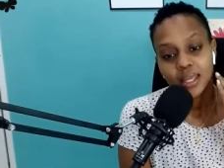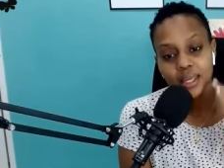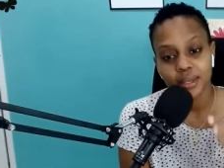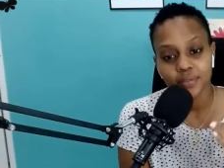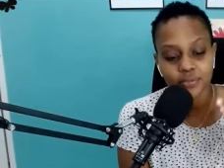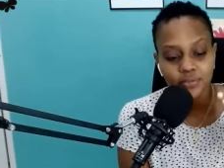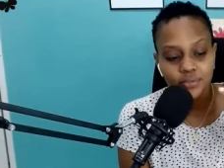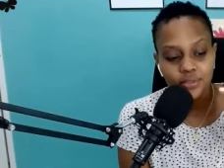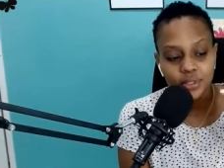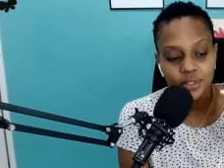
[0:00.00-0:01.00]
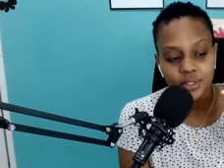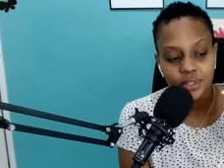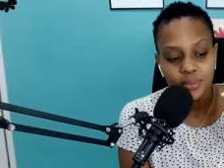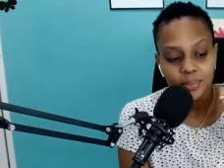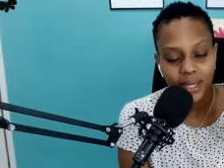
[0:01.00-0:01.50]
If
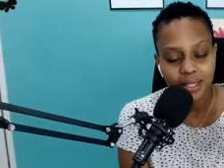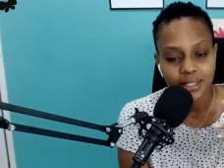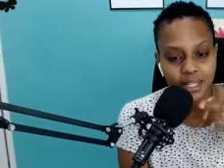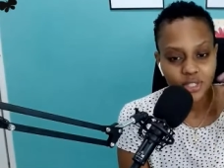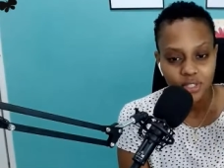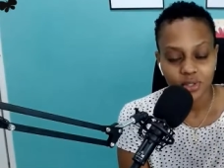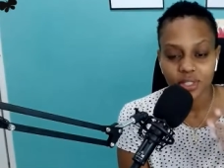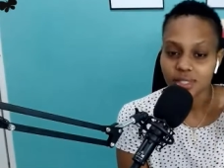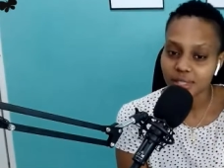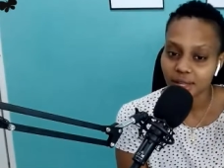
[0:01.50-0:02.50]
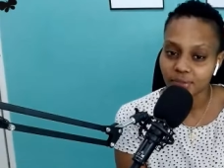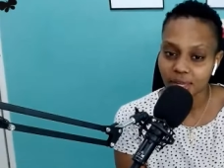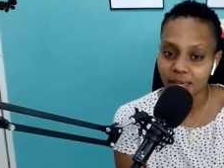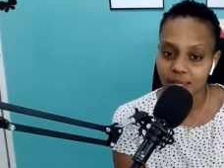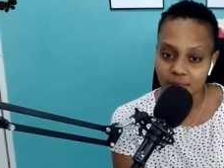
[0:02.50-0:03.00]
by engaging in all these
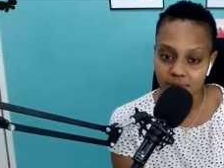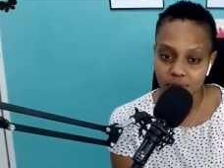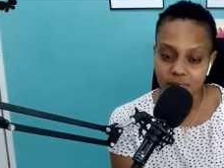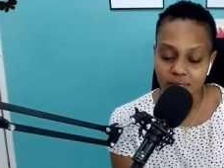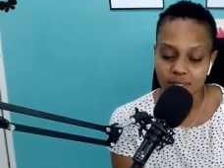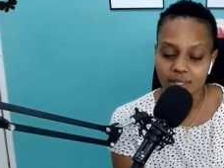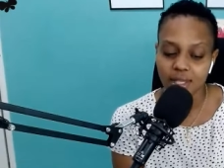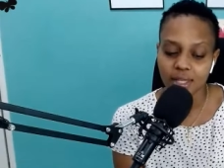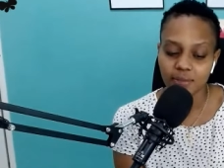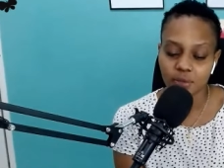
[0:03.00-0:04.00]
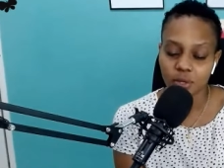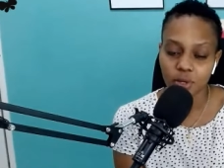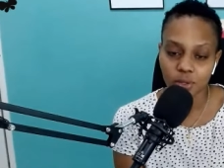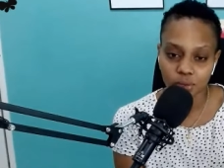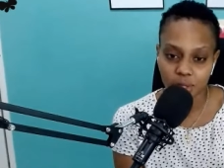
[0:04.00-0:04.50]
self-care activities, if you
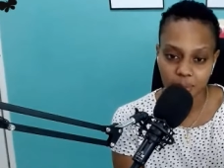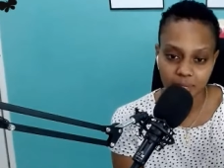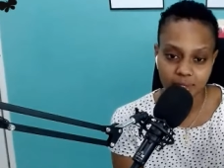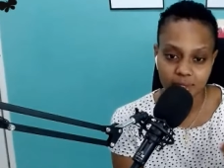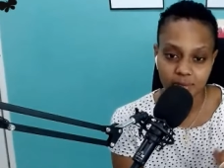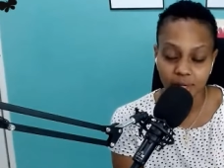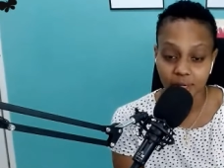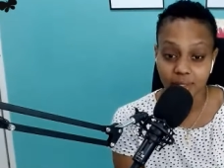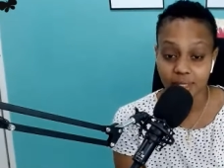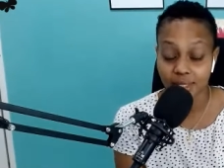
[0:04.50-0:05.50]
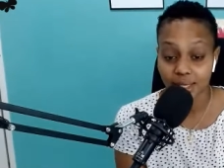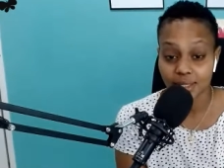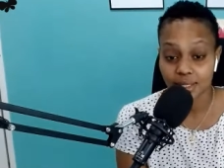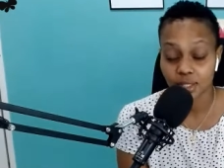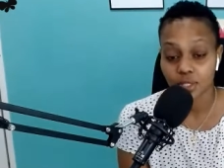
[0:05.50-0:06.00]
are going back to the very thing
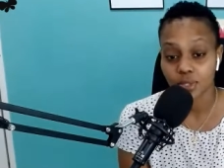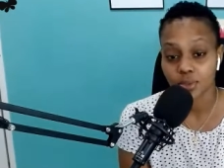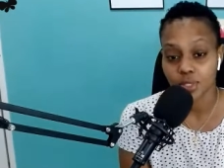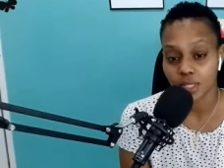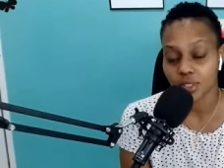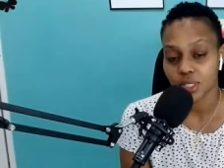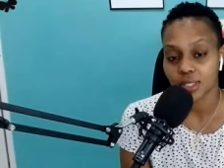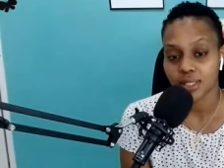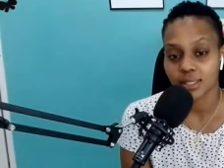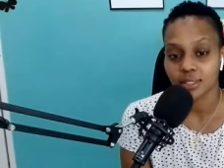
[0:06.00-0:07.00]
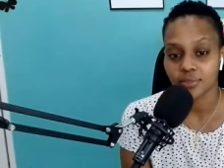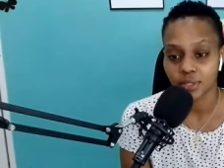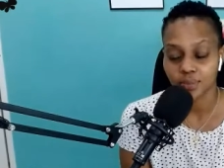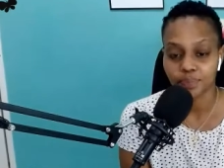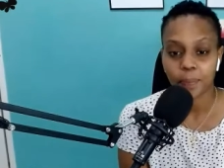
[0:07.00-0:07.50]
that is a huge energetic leak
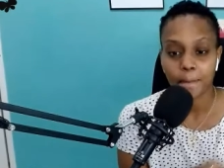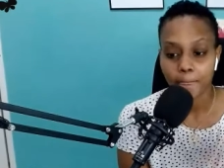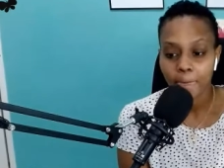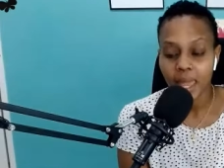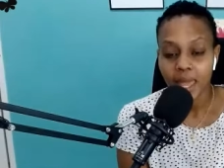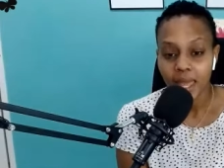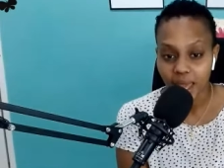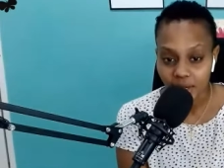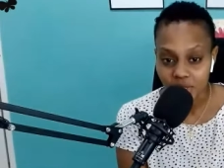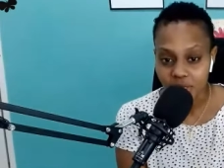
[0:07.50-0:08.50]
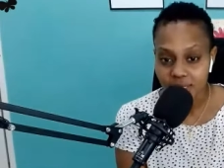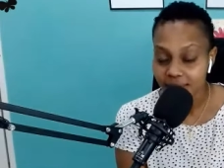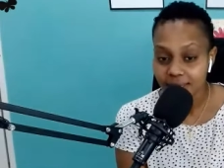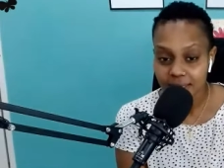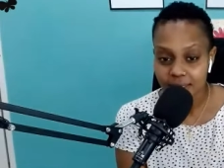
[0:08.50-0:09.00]
for you.
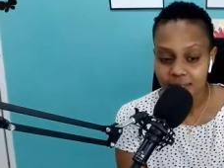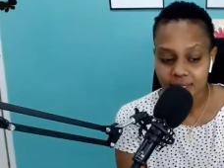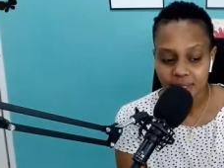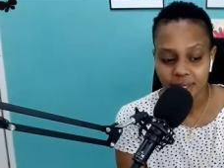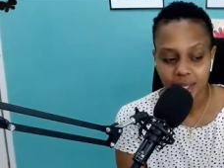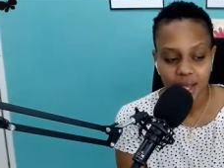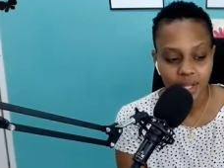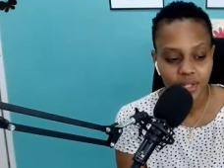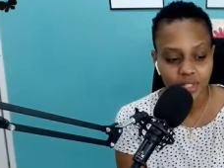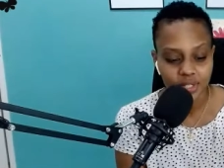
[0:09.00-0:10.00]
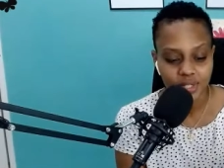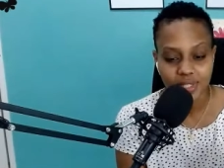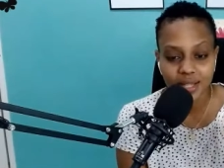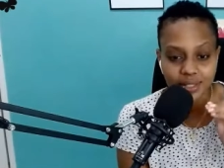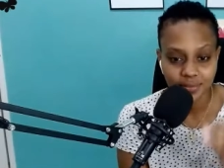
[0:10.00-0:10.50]
Energetic leaks are not
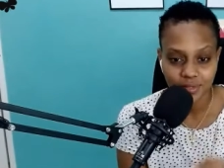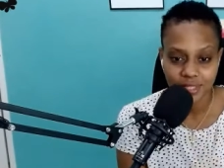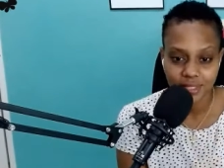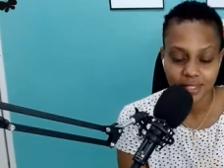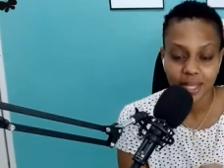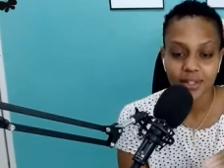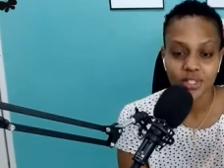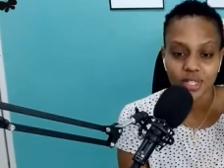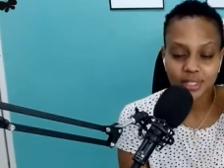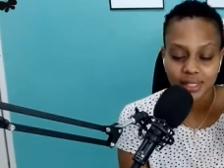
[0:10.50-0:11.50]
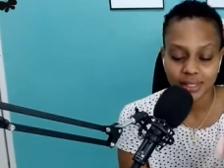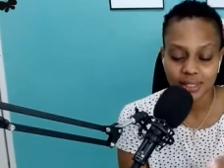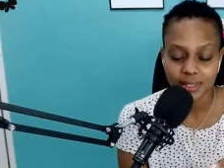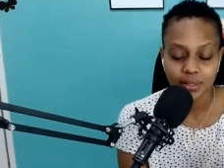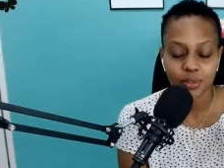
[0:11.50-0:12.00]
just activities. Energetic
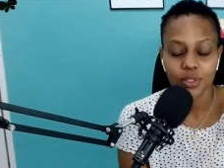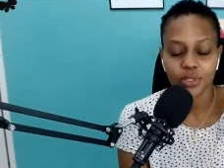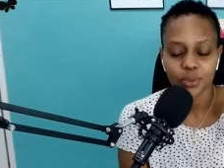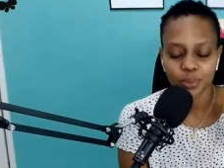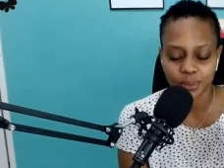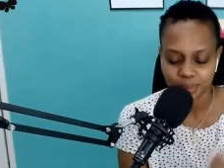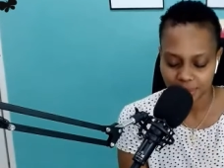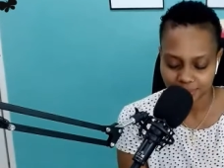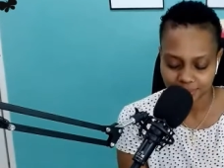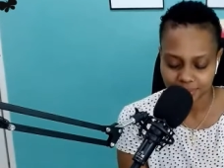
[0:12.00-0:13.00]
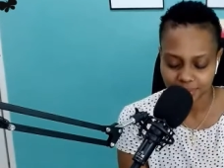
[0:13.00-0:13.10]
leaks are also people.